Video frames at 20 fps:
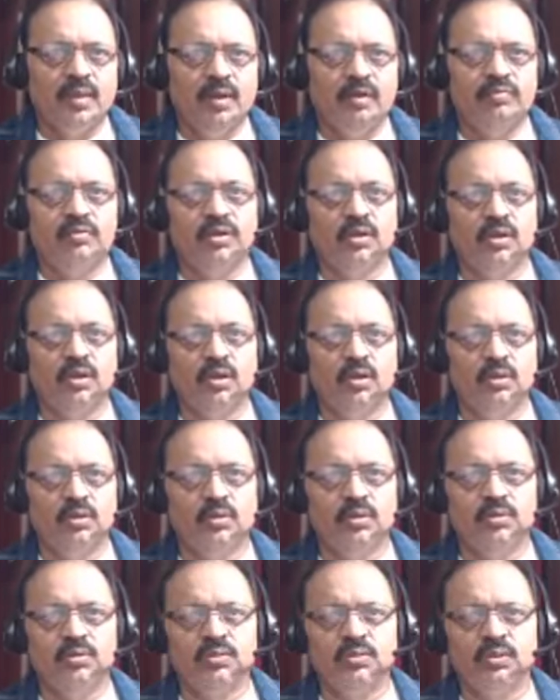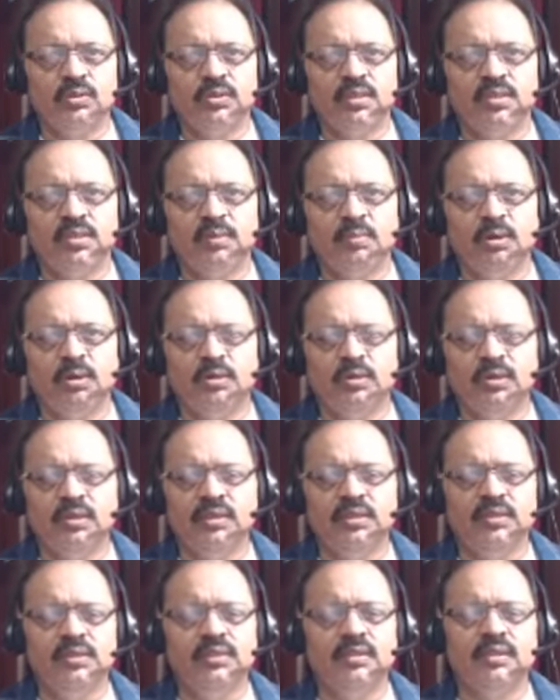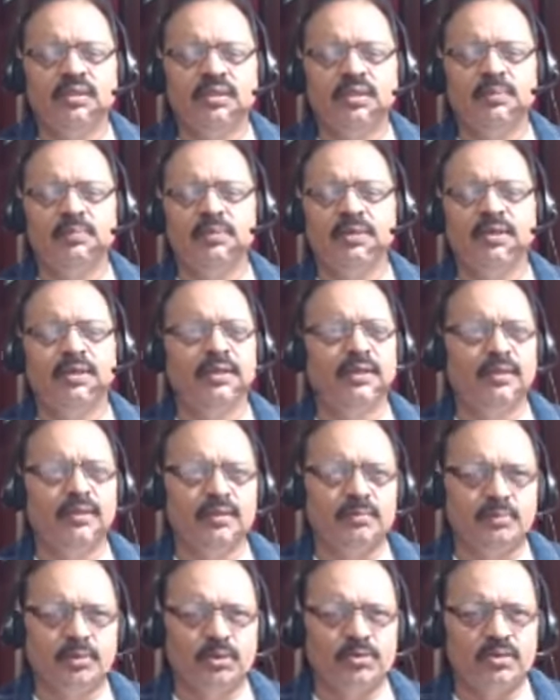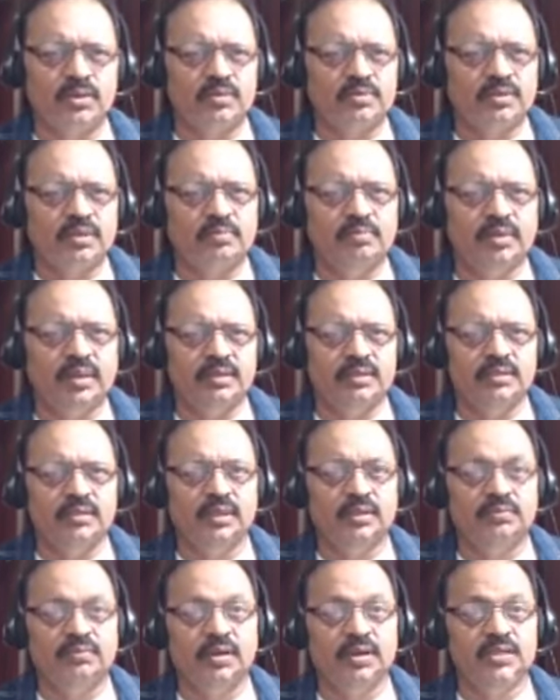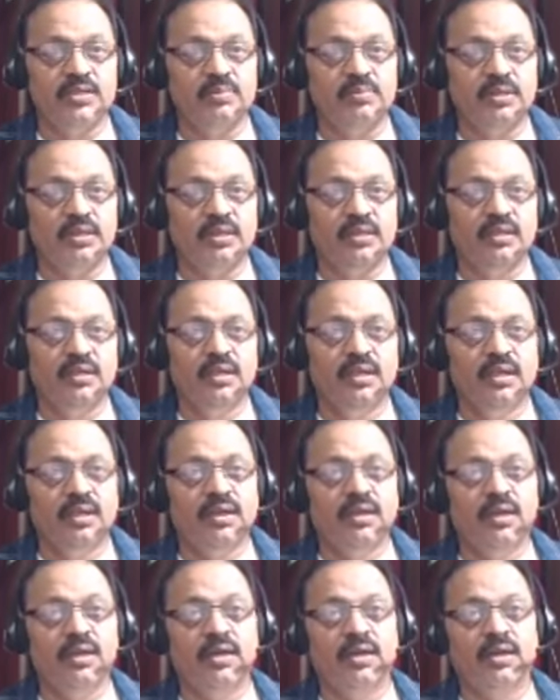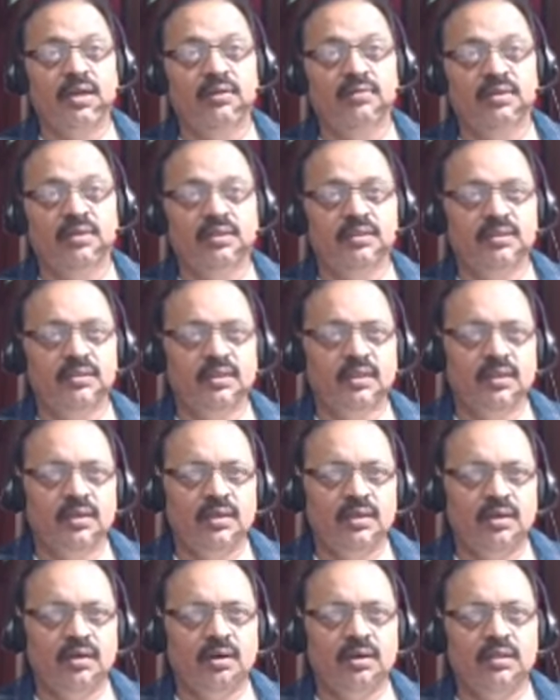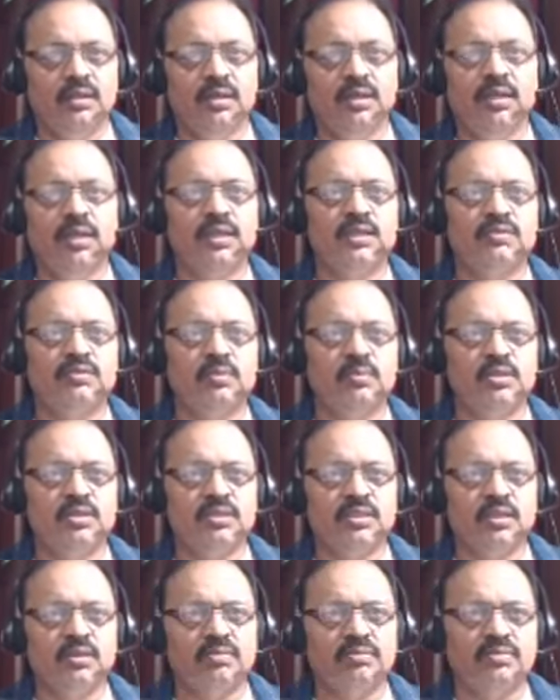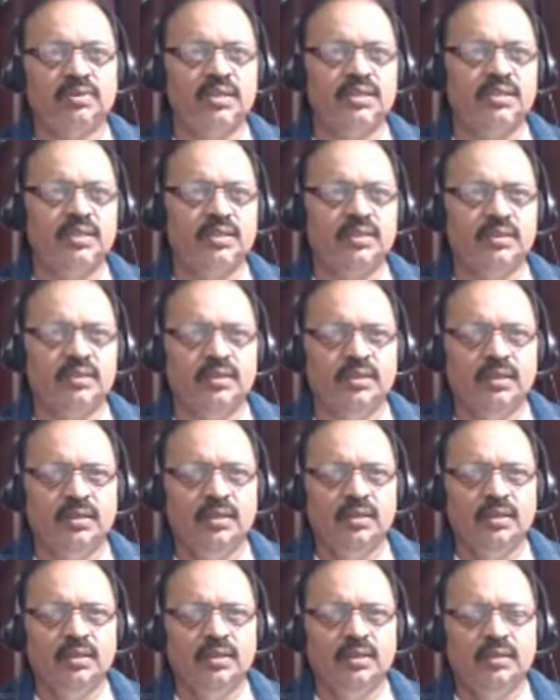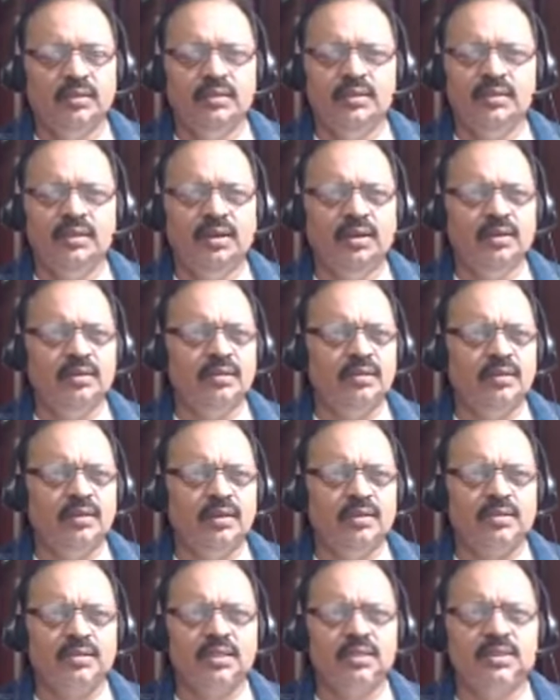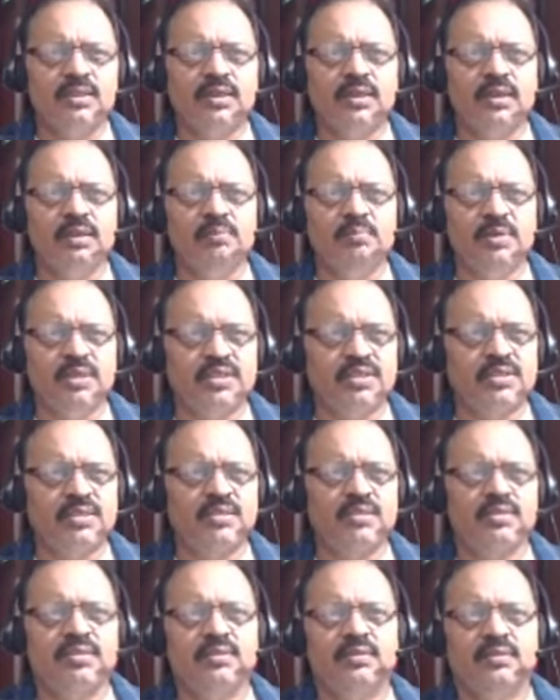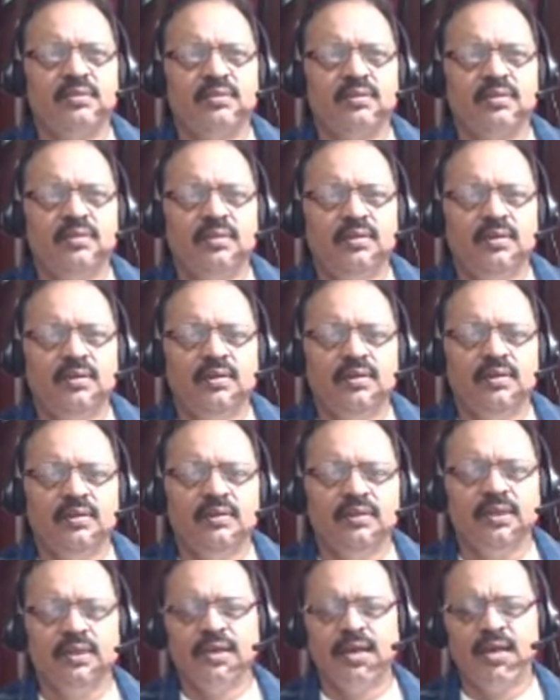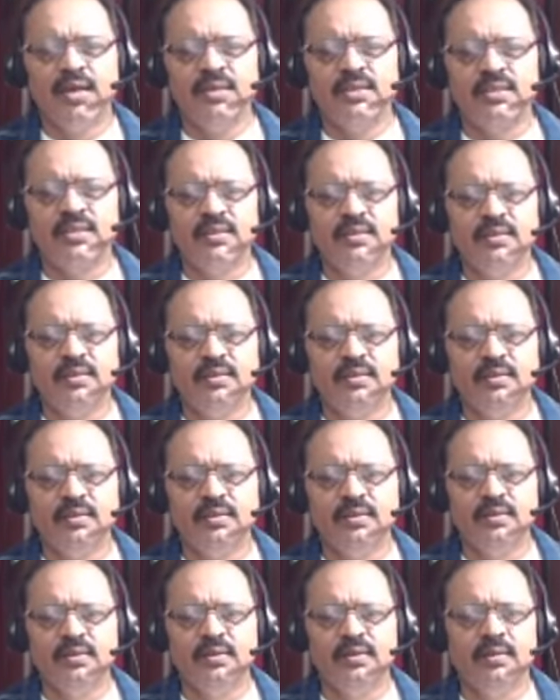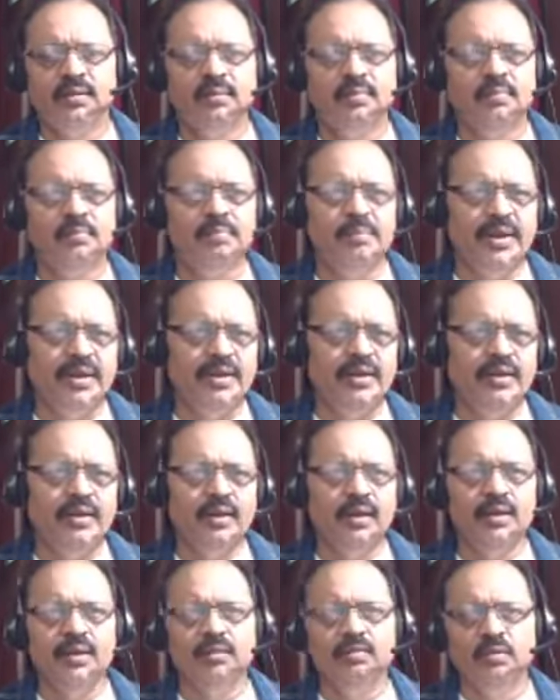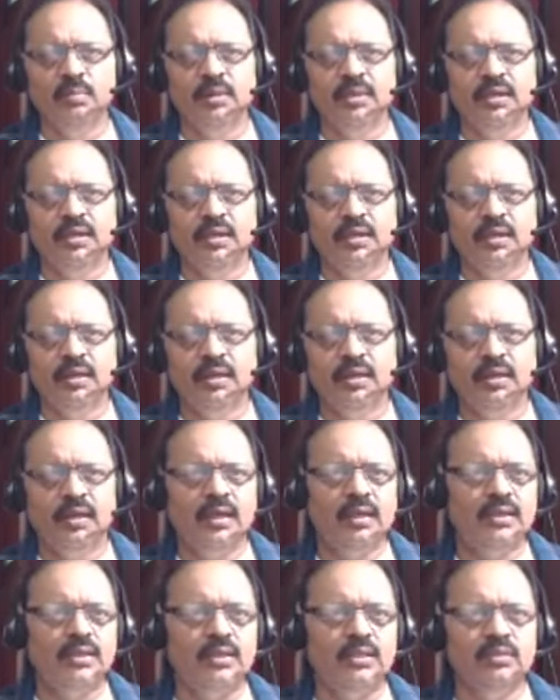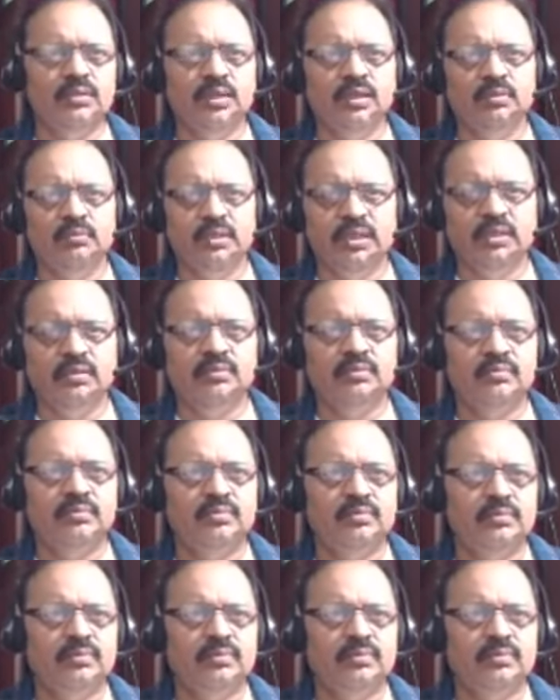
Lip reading: After all, those notions about these keep reading in a books or some magazine that French being great lovers or the English women are frigid, they're all nonsensical myths. They're as men and a woman like you and me.